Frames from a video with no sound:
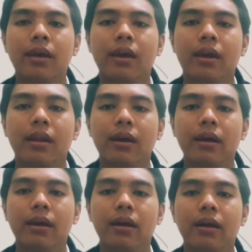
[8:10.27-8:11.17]

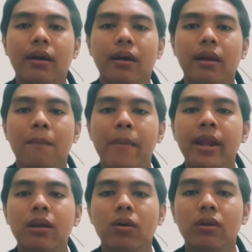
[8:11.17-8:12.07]
The
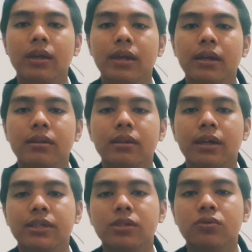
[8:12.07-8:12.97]
main goal is